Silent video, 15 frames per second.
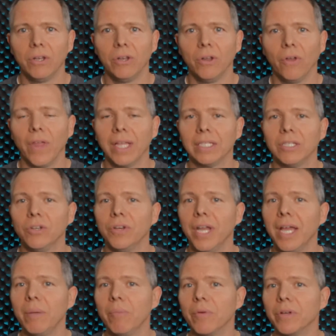No, that your
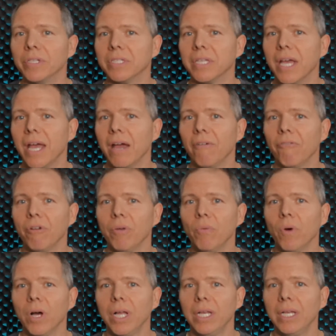neighbor is
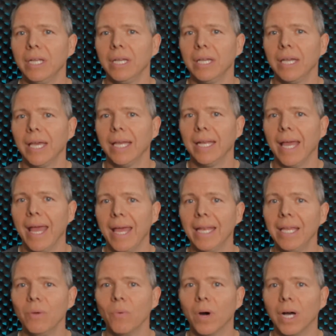everyone and
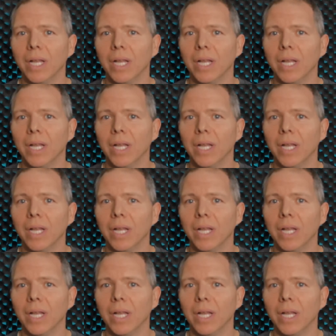anyone.